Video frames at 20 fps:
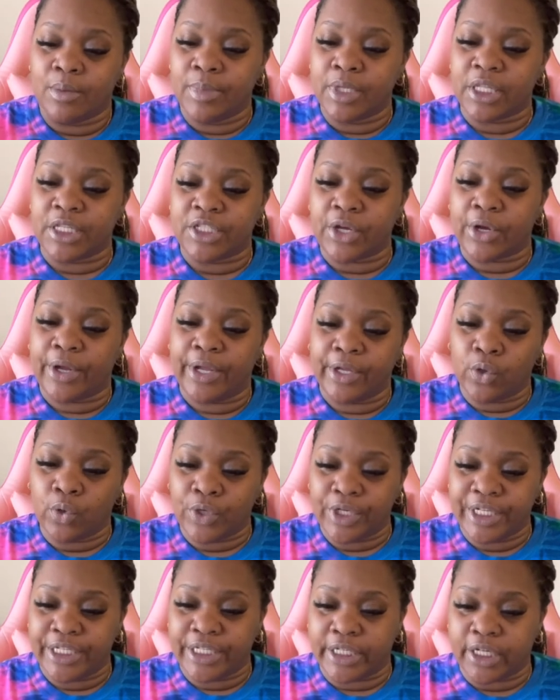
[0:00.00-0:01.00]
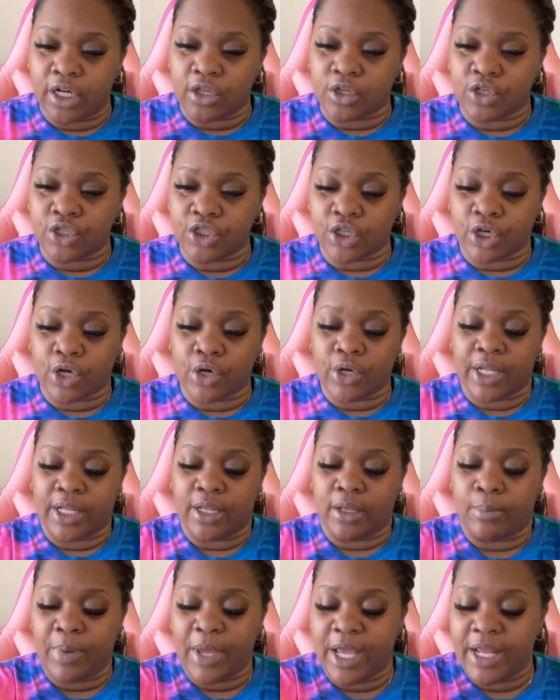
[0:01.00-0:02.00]
military green color shirt, and
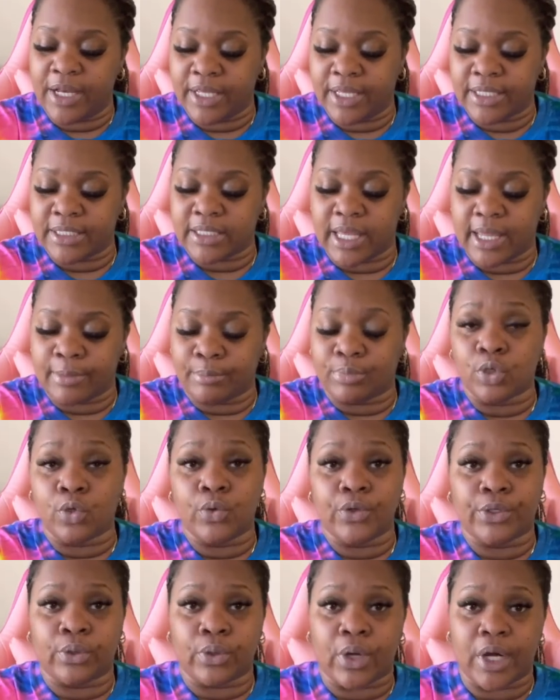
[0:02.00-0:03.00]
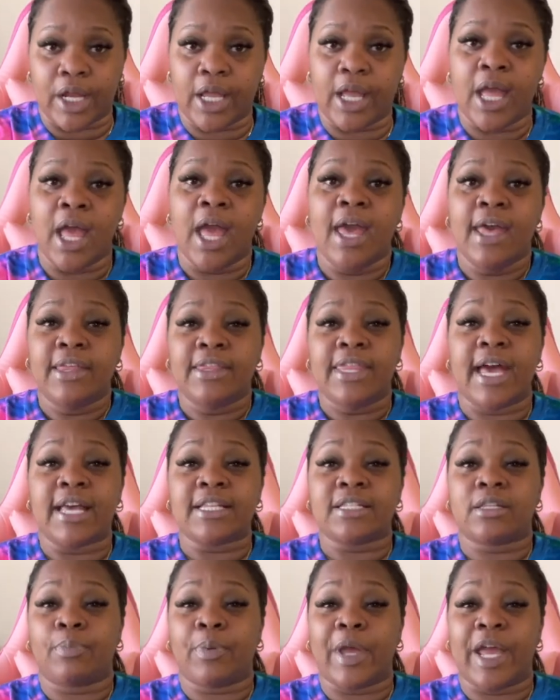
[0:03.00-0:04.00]
the painting is like blue and gray.
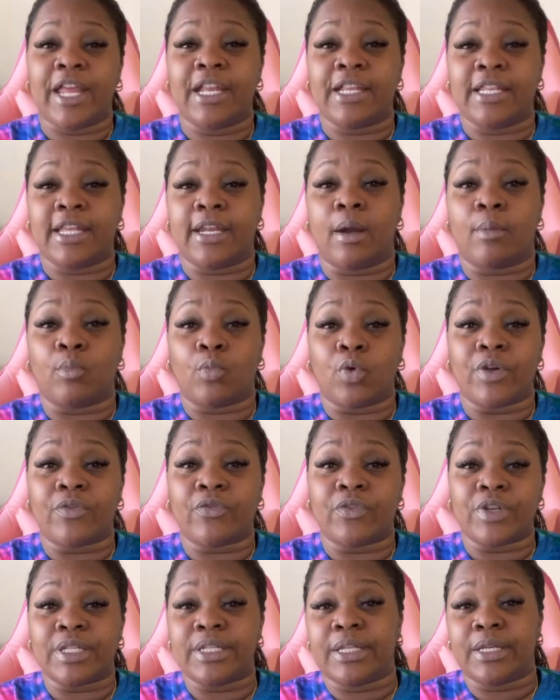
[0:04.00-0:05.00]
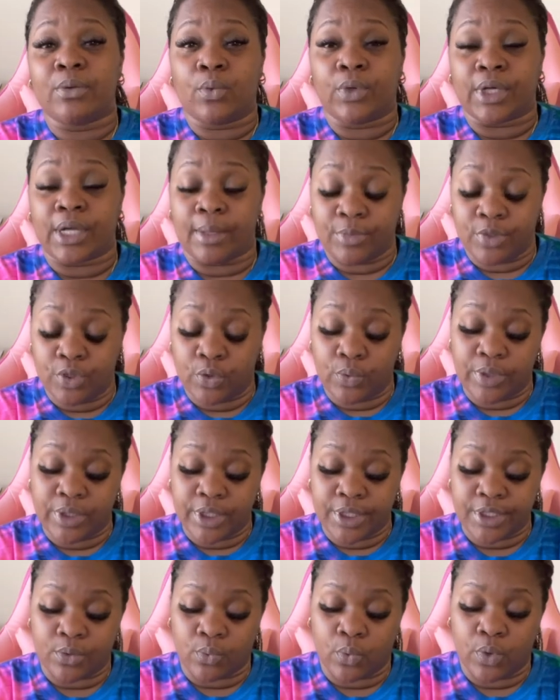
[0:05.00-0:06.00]
That's the painting that I'm referencing when I'm doing
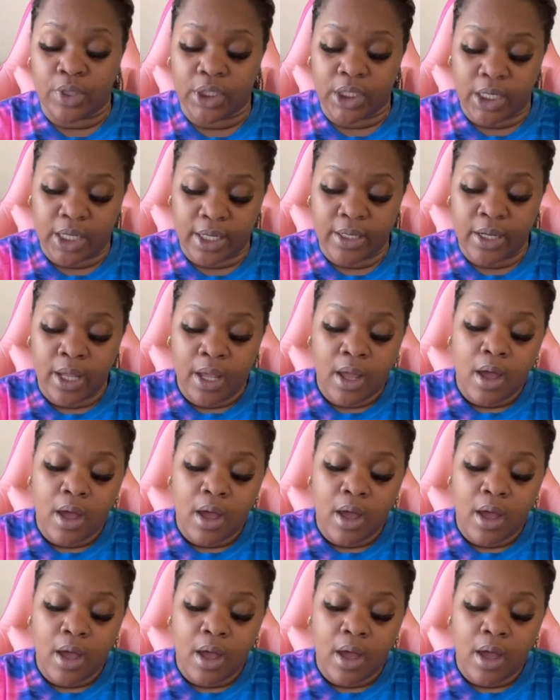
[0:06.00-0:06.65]
this or whatnot.